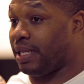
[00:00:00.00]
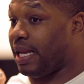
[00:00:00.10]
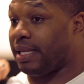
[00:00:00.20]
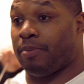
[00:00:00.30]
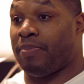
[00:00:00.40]

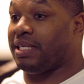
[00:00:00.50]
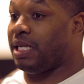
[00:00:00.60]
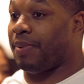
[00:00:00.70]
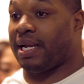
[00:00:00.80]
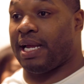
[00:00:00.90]
Like, the best shape
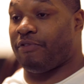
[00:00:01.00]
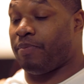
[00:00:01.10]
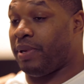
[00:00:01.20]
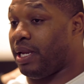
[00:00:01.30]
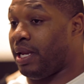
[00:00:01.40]
I could ever
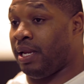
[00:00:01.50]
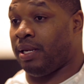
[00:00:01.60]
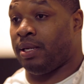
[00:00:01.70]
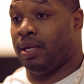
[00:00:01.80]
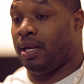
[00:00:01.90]
be
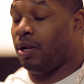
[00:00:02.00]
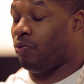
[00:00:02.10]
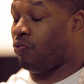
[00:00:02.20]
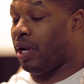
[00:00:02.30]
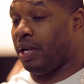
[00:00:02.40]
in,
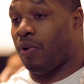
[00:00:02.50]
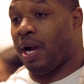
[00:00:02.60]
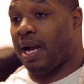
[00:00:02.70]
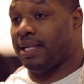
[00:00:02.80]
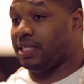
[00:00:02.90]

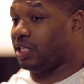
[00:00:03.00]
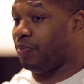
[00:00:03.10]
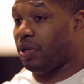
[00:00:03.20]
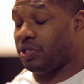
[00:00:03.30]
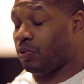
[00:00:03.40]
running-wise,
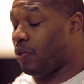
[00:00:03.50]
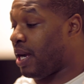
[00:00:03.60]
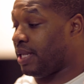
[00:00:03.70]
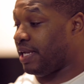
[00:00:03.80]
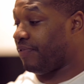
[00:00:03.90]

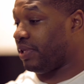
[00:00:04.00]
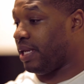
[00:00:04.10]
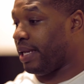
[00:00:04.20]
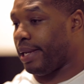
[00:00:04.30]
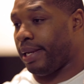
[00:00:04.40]
explosion-wise,
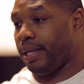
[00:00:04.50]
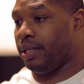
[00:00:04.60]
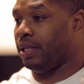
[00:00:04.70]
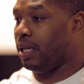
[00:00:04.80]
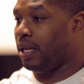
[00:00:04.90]
everything. And
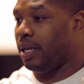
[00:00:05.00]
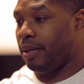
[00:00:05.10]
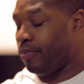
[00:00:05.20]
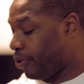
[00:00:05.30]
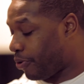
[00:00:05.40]

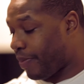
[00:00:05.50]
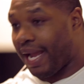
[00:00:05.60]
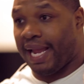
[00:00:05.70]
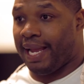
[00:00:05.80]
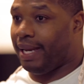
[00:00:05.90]
broke my
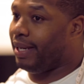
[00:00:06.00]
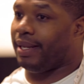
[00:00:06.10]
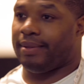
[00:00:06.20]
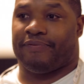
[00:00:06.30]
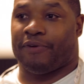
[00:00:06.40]
hand
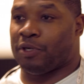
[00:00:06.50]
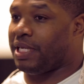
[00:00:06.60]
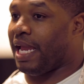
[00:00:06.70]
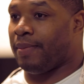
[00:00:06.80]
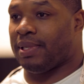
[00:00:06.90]
first
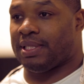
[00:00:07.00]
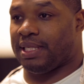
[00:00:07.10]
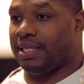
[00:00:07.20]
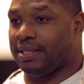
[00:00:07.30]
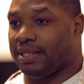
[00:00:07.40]
game of the
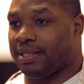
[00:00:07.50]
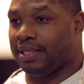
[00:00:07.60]
season.